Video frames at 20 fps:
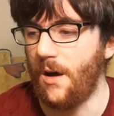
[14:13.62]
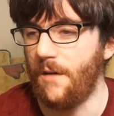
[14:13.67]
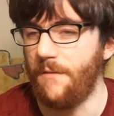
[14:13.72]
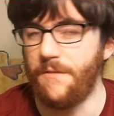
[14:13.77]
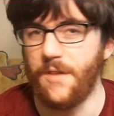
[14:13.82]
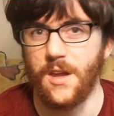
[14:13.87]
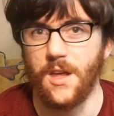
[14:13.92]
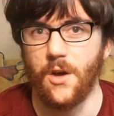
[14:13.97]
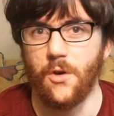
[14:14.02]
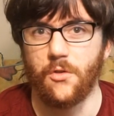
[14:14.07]

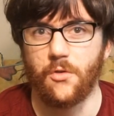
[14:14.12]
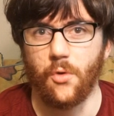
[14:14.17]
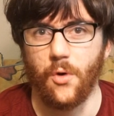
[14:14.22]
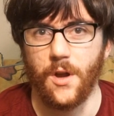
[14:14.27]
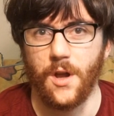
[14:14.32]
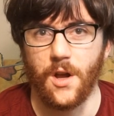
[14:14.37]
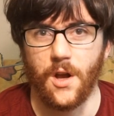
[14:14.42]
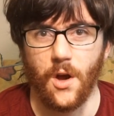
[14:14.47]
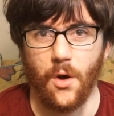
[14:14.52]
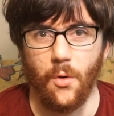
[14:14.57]
video is
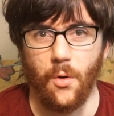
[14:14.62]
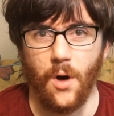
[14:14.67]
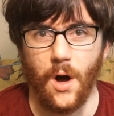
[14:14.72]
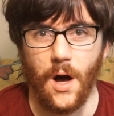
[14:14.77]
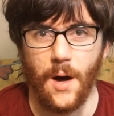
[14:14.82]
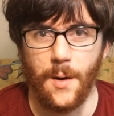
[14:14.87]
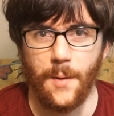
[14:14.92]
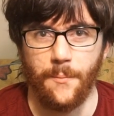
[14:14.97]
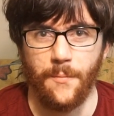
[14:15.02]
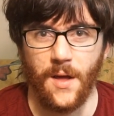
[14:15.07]
going to go
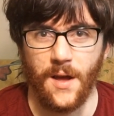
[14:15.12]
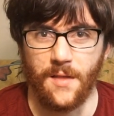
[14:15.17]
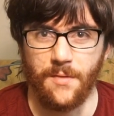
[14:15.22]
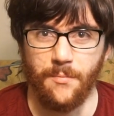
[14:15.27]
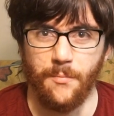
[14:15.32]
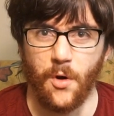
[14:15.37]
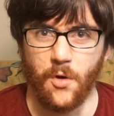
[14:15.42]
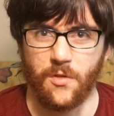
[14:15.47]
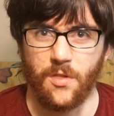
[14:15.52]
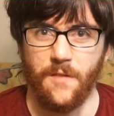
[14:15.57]
up, like
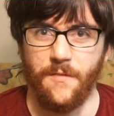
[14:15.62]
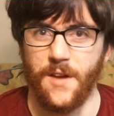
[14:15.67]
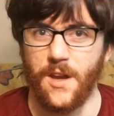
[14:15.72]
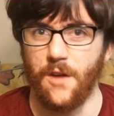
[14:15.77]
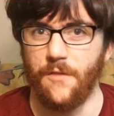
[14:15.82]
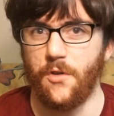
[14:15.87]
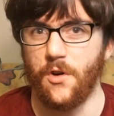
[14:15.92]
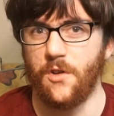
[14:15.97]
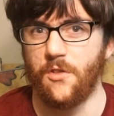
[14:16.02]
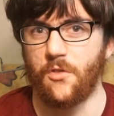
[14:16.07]
most of the
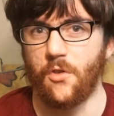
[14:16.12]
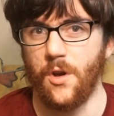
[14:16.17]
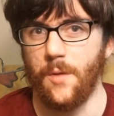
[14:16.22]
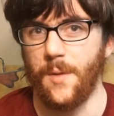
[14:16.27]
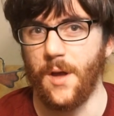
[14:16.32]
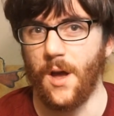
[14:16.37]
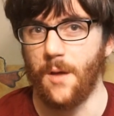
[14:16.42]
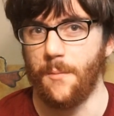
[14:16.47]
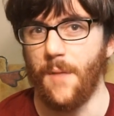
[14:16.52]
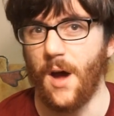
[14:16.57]
video footage is going to
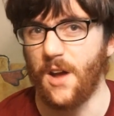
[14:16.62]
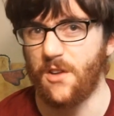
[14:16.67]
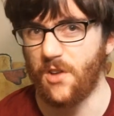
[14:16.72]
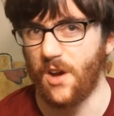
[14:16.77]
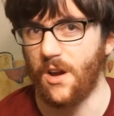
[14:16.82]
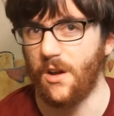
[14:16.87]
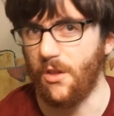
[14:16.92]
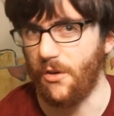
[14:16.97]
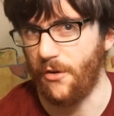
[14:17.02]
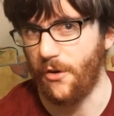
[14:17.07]
be on my
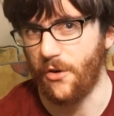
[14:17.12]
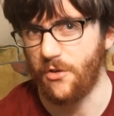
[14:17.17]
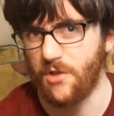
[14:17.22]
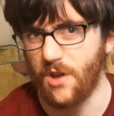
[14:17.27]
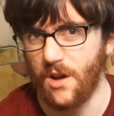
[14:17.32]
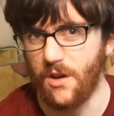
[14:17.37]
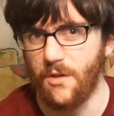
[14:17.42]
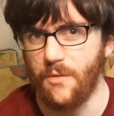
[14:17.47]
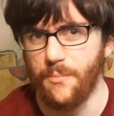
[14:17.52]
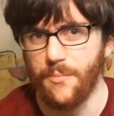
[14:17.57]
channel or her
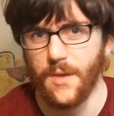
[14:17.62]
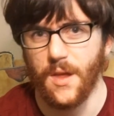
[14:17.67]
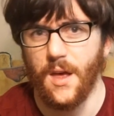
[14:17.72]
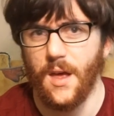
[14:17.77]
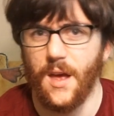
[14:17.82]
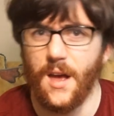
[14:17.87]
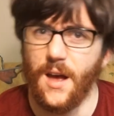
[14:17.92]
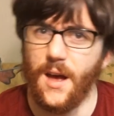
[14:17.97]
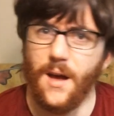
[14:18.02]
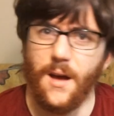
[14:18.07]
channel.
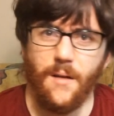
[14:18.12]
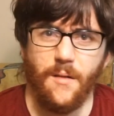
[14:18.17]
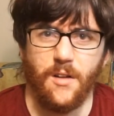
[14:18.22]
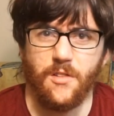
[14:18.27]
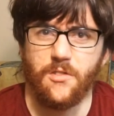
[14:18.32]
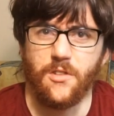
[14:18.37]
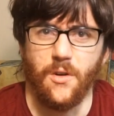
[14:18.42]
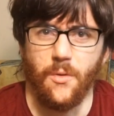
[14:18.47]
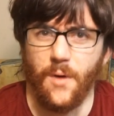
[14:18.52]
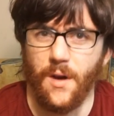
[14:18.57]
I'm
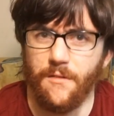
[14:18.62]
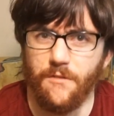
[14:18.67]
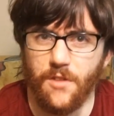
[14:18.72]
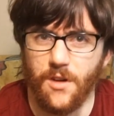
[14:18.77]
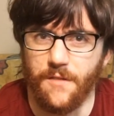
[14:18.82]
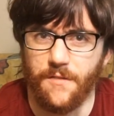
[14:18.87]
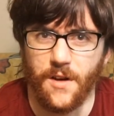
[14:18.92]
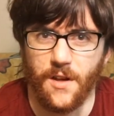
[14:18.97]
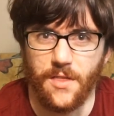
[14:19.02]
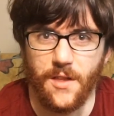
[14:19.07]
not sure, we haven't
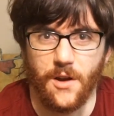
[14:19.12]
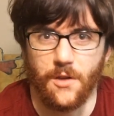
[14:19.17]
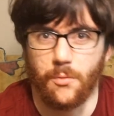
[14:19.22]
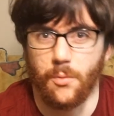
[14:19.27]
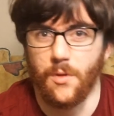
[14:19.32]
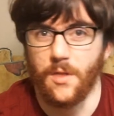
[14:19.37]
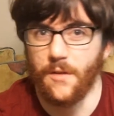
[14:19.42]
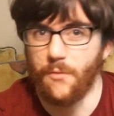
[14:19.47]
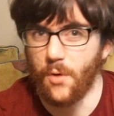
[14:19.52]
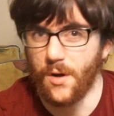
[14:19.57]
really figured that out because
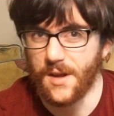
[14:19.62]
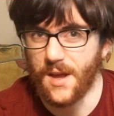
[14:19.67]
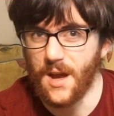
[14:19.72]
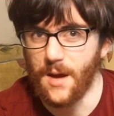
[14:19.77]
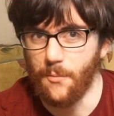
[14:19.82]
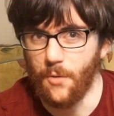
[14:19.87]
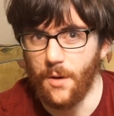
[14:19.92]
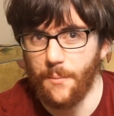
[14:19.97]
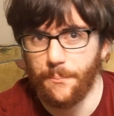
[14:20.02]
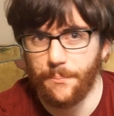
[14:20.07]
we only have one
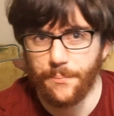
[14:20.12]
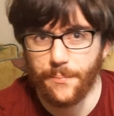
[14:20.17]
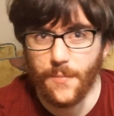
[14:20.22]
camera.